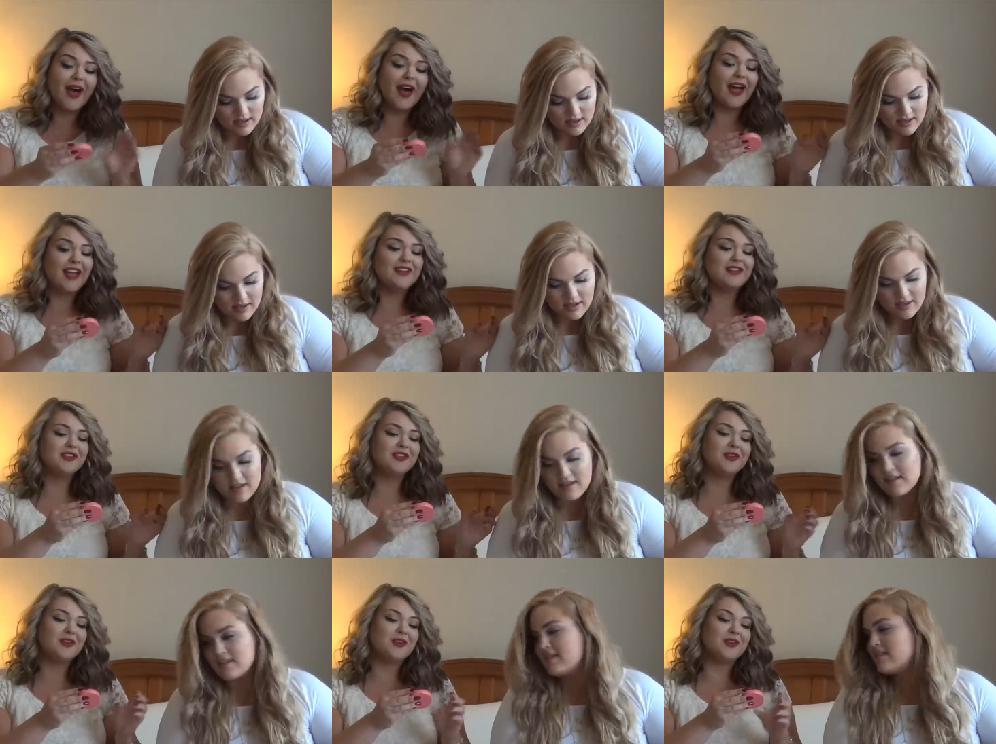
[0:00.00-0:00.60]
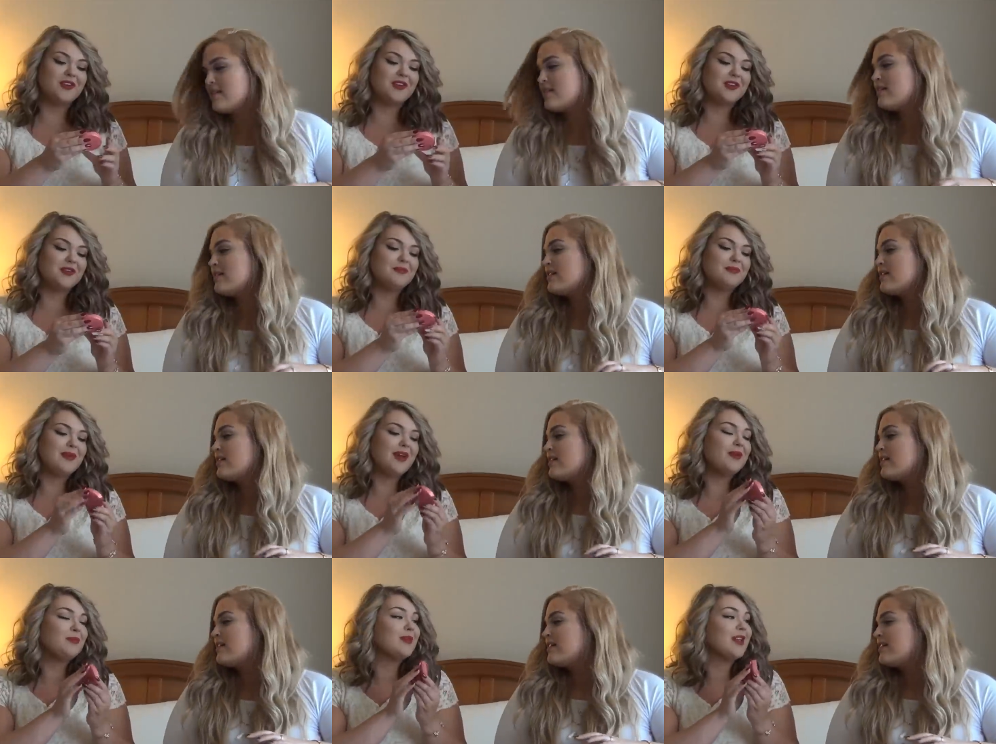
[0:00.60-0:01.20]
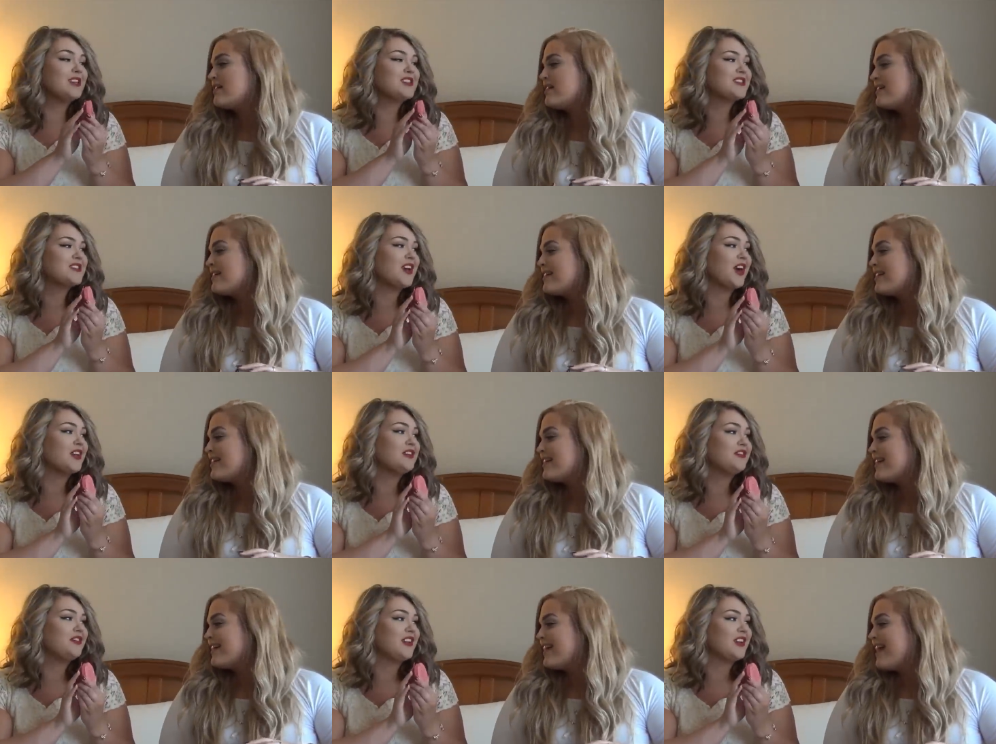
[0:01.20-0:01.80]
Speaker 1: God, dude. My blush is
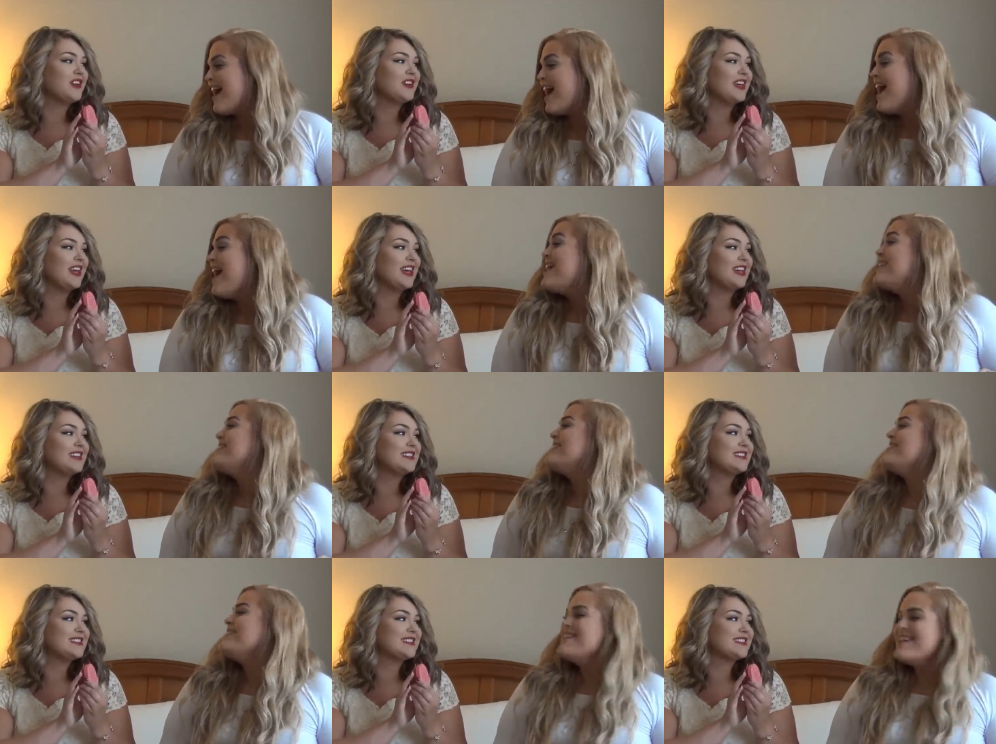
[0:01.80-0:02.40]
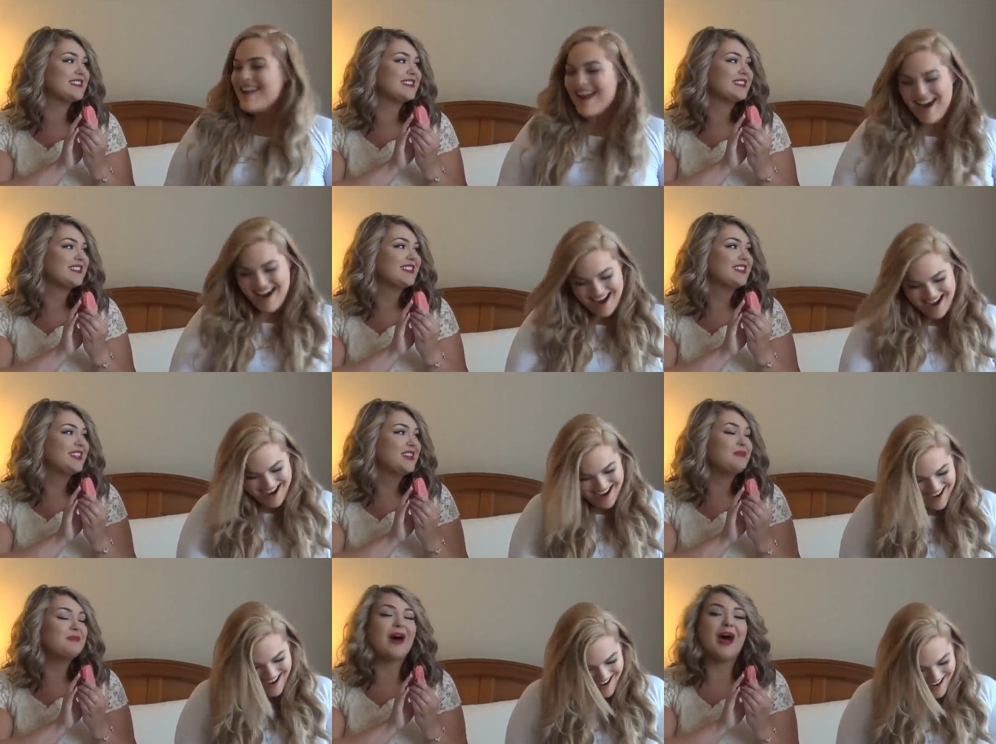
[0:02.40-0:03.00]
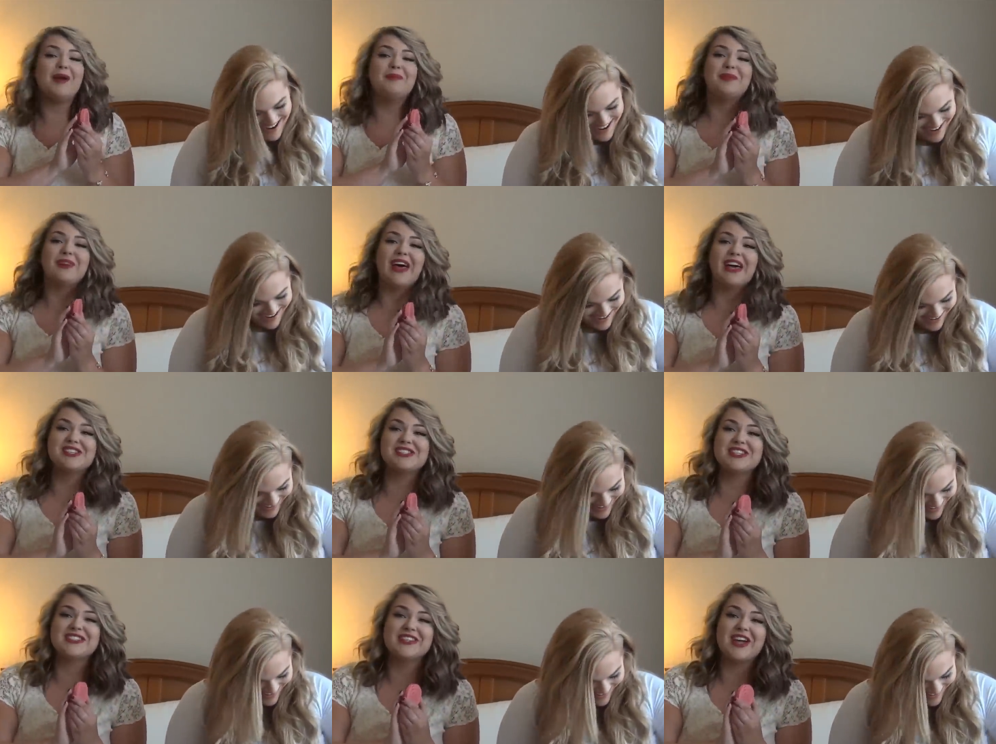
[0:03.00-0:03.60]
called Fearless. No! My blush
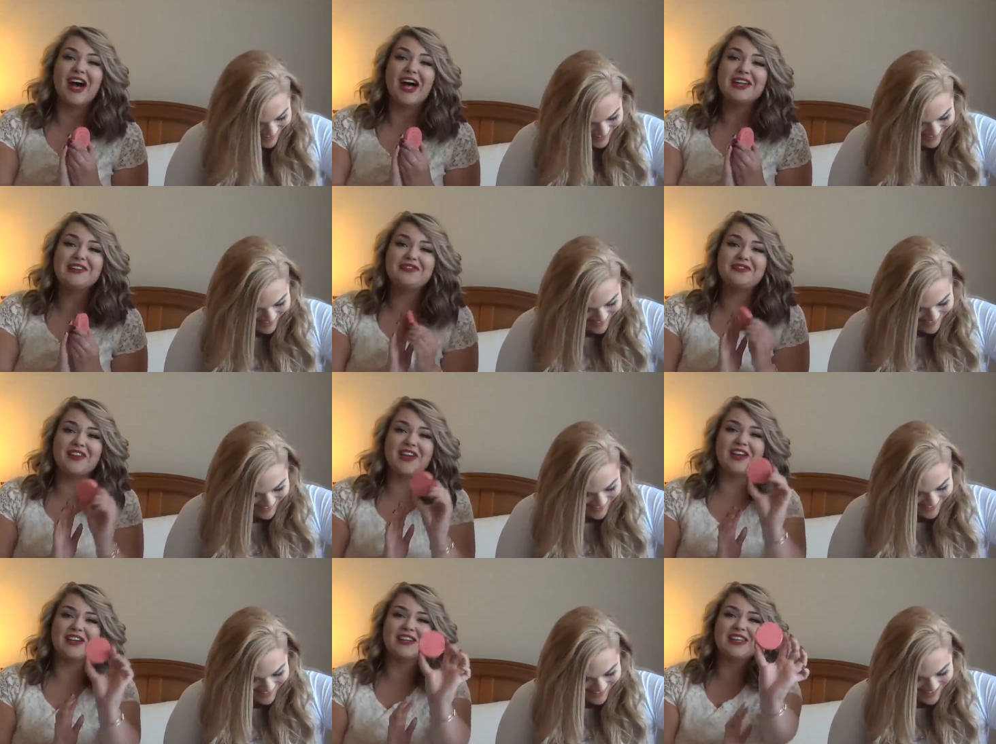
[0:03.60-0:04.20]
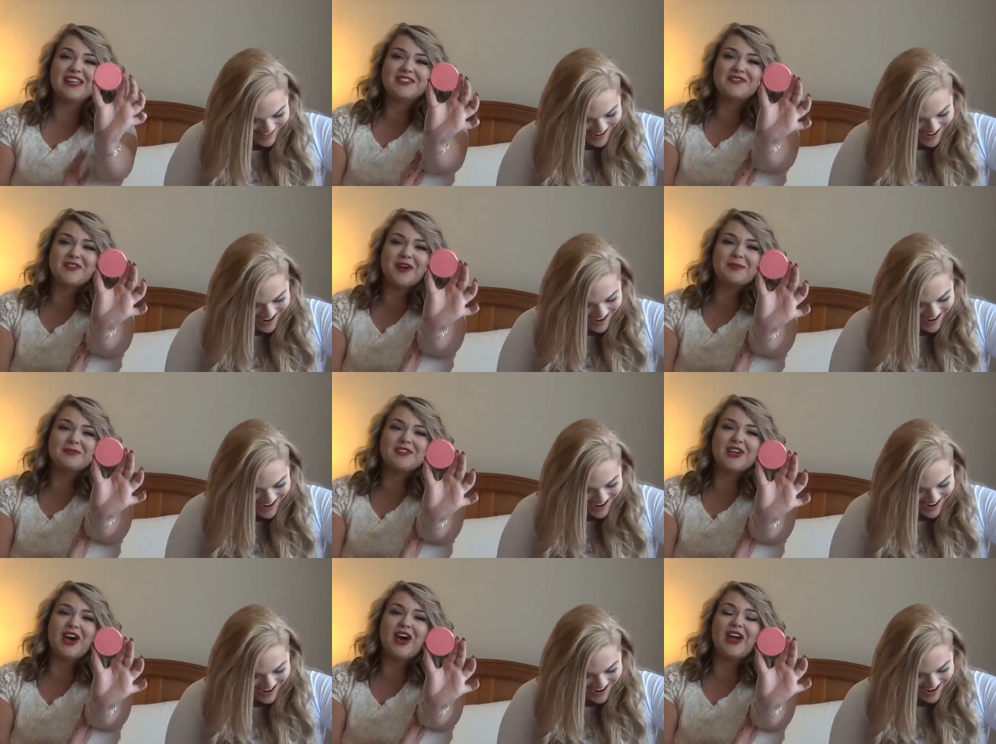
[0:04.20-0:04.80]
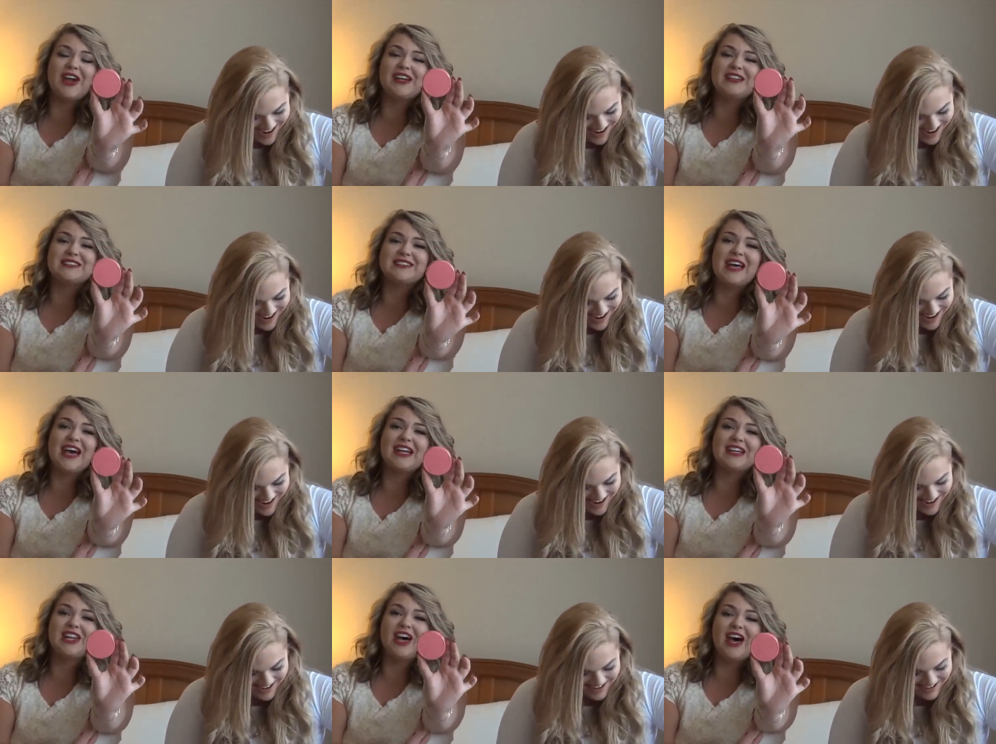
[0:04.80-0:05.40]
is called Fearless from Tarte. Is
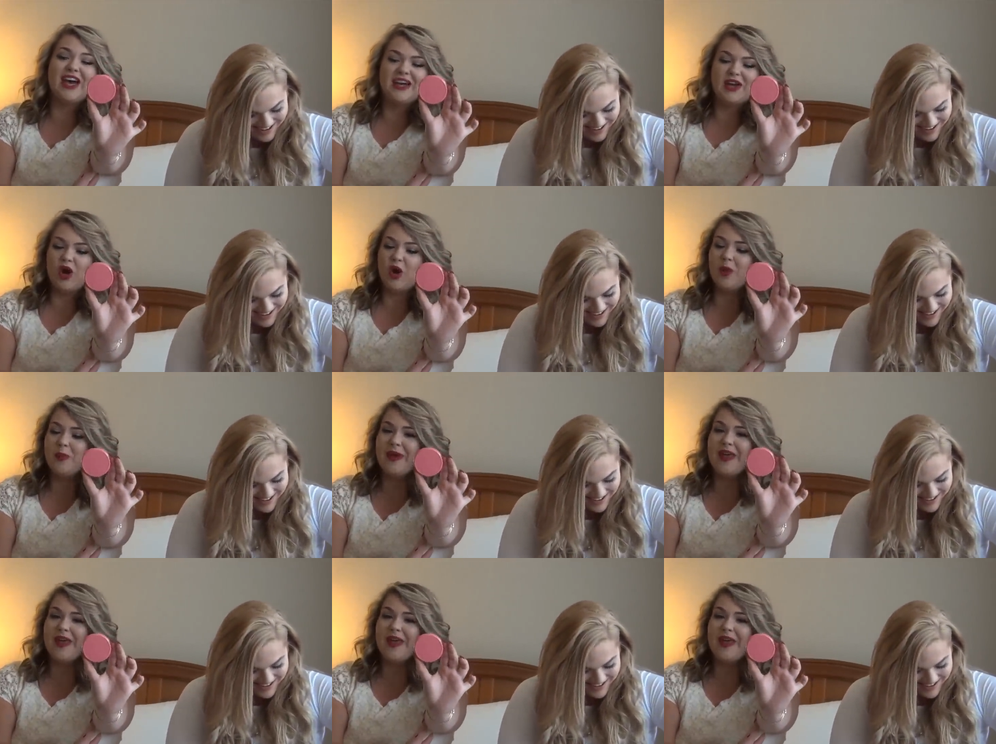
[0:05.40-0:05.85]
that not an